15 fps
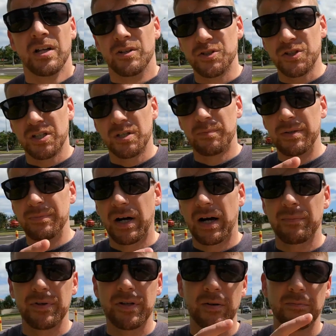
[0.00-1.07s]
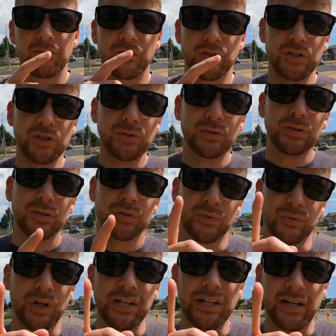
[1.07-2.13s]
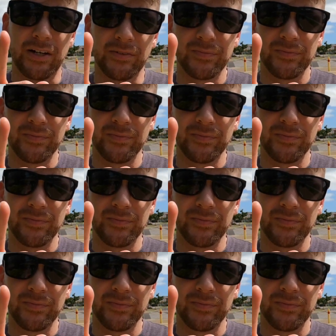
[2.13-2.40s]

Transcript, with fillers: Those are going to be popping up for you right now.